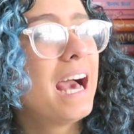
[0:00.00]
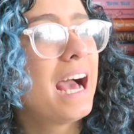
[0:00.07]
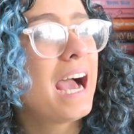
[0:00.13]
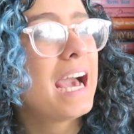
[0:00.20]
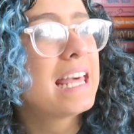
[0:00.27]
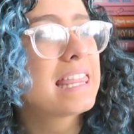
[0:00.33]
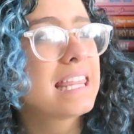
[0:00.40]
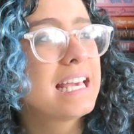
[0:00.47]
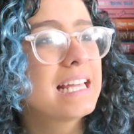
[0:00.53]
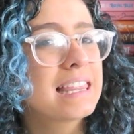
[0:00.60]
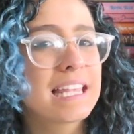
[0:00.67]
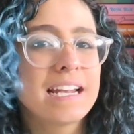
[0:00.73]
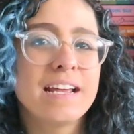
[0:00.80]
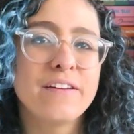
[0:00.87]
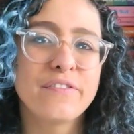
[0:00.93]
I think
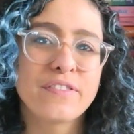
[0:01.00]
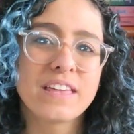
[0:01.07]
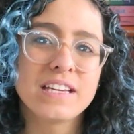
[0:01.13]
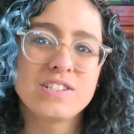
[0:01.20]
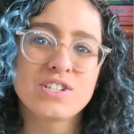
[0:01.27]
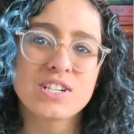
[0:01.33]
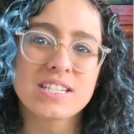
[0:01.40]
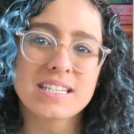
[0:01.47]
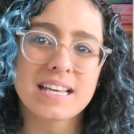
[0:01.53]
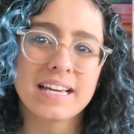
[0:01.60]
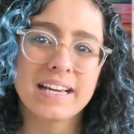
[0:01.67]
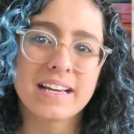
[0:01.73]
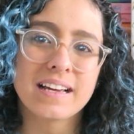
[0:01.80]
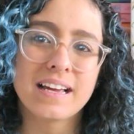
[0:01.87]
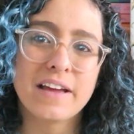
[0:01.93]
that if they just
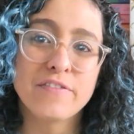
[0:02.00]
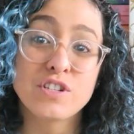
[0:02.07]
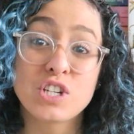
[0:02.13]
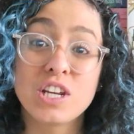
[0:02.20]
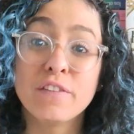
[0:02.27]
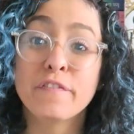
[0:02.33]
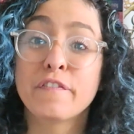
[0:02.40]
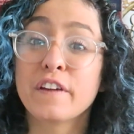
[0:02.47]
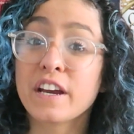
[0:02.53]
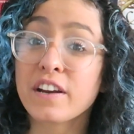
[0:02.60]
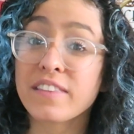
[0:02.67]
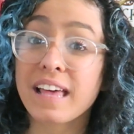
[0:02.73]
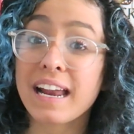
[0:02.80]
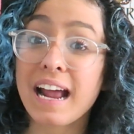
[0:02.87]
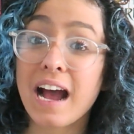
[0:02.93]
like, if she'd
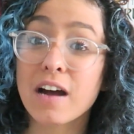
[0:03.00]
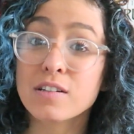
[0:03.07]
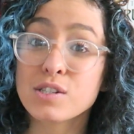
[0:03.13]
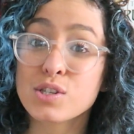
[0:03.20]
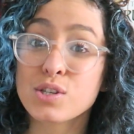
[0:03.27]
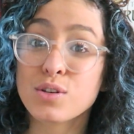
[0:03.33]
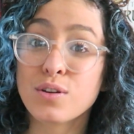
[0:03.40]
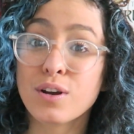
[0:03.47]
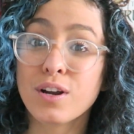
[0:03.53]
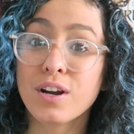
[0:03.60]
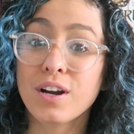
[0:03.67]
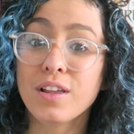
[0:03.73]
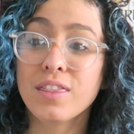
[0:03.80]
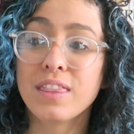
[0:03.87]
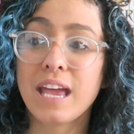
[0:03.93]
figured that out
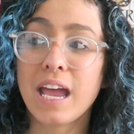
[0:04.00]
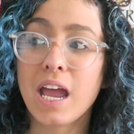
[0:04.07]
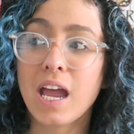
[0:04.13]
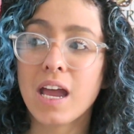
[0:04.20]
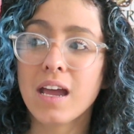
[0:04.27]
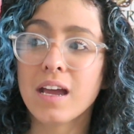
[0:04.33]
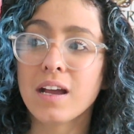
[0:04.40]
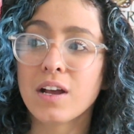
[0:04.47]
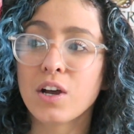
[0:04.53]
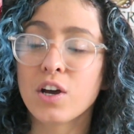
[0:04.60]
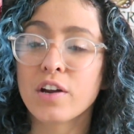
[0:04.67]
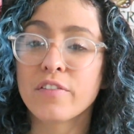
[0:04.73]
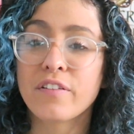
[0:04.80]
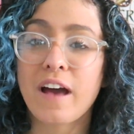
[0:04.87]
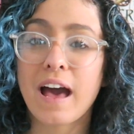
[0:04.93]
sooner, they could
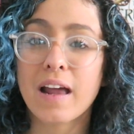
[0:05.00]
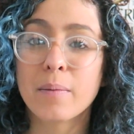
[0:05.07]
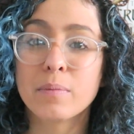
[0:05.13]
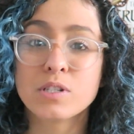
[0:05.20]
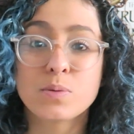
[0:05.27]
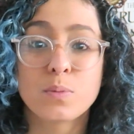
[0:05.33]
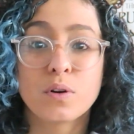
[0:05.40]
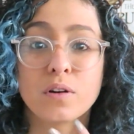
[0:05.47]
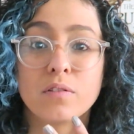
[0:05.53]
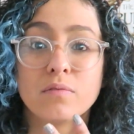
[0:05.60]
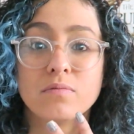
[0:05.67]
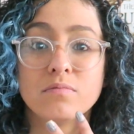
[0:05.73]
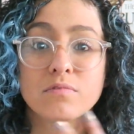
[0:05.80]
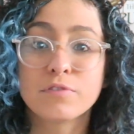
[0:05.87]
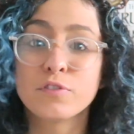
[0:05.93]
have had a much more
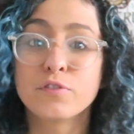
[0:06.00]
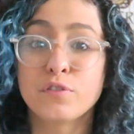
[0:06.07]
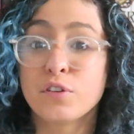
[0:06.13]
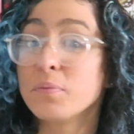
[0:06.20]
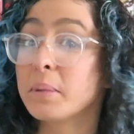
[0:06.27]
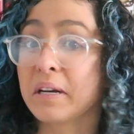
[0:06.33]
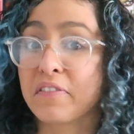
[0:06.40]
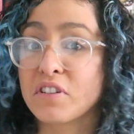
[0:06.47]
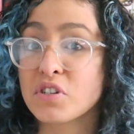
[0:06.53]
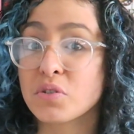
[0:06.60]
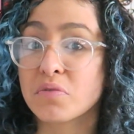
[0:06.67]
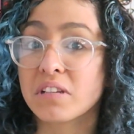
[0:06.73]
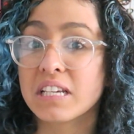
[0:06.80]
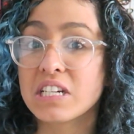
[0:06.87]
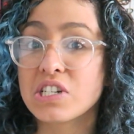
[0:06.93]
fruitful, beneficial
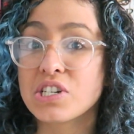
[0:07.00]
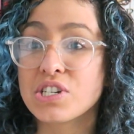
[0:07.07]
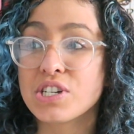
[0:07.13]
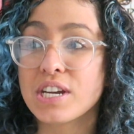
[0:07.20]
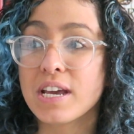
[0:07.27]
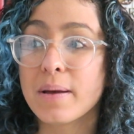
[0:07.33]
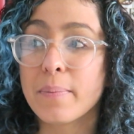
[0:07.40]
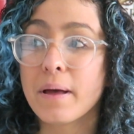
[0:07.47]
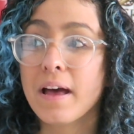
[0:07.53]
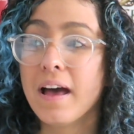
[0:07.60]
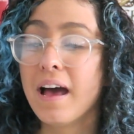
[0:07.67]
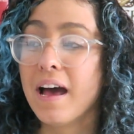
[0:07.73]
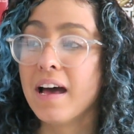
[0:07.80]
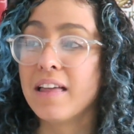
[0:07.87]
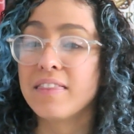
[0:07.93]
relationship.
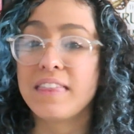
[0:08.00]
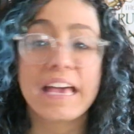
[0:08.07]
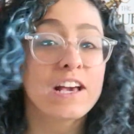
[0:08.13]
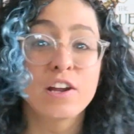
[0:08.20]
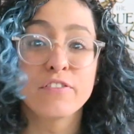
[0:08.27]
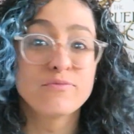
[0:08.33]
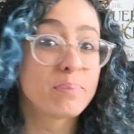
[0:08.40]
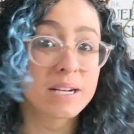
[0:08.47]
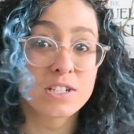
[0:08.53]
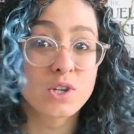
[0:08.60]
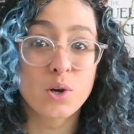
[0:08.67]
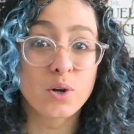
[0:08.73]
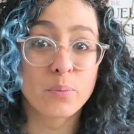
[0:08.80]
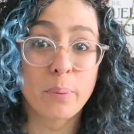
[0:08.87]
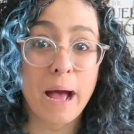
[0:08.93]
They could have been a
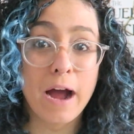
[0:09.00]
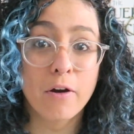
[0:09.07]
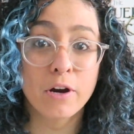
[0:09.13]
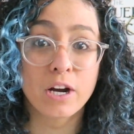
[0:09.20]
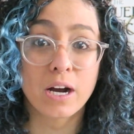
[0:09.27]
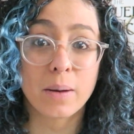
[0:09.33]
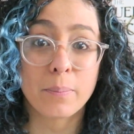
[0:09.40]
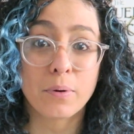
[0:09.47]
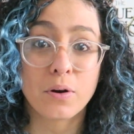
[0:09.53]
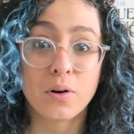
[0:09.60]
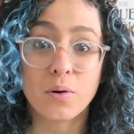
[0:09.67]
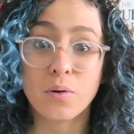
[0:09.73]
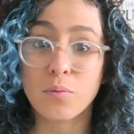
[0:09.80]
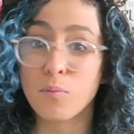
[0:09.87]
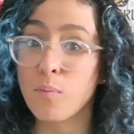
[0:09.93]
total power
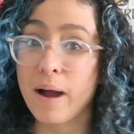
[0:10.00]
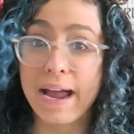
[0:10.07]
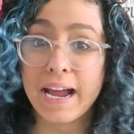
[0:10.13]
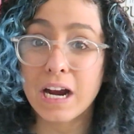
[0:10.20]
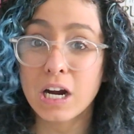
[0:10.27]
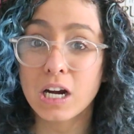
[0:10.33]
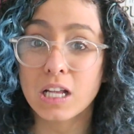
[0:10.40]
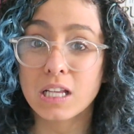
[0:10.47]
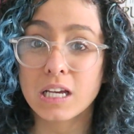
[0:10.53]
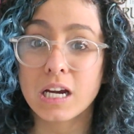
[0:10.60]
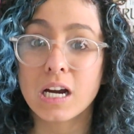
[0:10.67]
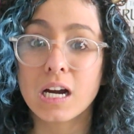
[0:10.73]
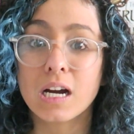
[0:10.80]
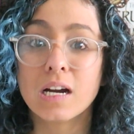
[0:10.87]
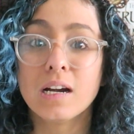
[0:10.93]
couple way
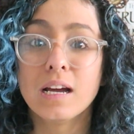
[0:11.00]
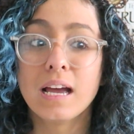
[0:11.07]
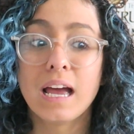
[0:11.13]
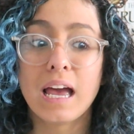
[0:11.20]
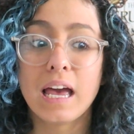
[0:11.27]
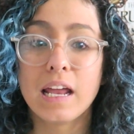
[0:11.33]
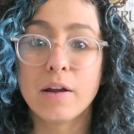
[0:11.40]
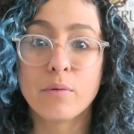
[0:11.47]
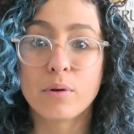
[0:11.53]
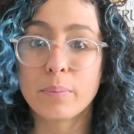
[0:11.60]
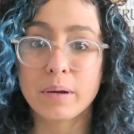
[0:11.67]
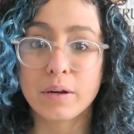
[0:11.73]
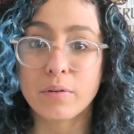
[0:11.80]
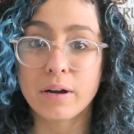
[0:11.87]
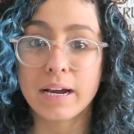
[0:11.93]
earlier, and it would have
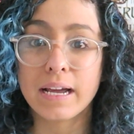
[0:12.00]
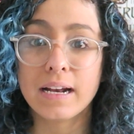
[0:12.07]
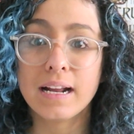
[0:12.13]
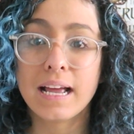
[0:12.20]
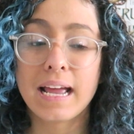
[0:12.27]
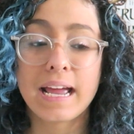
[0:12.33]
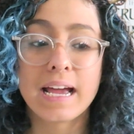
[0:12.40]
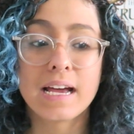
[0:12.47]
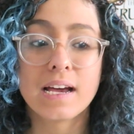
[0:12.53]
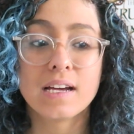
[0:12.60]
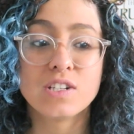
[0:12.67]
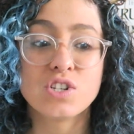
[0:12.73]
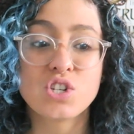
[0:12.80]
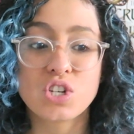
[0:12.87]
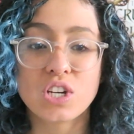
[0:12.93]
been great,
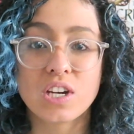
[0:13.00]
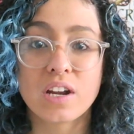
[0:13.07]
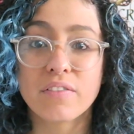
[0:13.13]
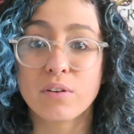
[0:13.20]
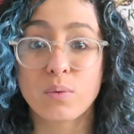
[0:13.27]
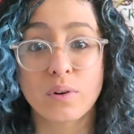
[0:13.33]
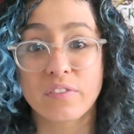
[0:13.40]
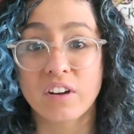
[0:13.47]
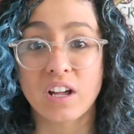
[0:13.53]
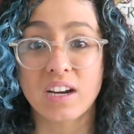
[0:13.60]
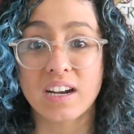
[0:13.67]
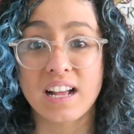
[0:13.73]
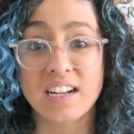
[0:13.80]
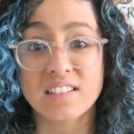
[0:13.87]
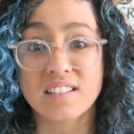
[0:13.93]
and she never would have
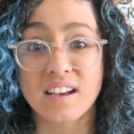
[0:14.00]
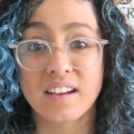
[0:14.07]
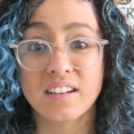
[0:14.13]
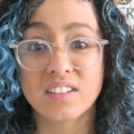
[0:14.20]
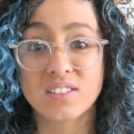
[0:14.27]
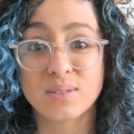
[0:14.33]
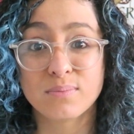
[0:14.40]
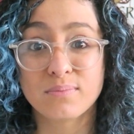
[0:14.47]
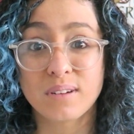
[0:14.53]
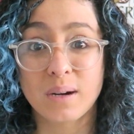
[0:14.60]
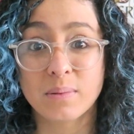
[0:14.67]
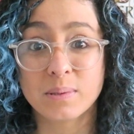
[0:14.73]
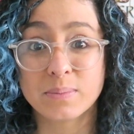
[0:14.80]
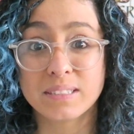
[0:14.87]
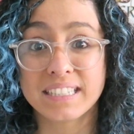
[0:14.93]
gotten exiled,
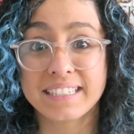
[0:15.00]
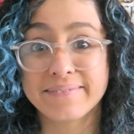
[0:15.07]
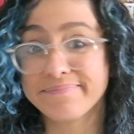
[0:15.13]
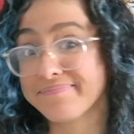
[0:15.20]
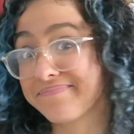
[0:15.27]
probably.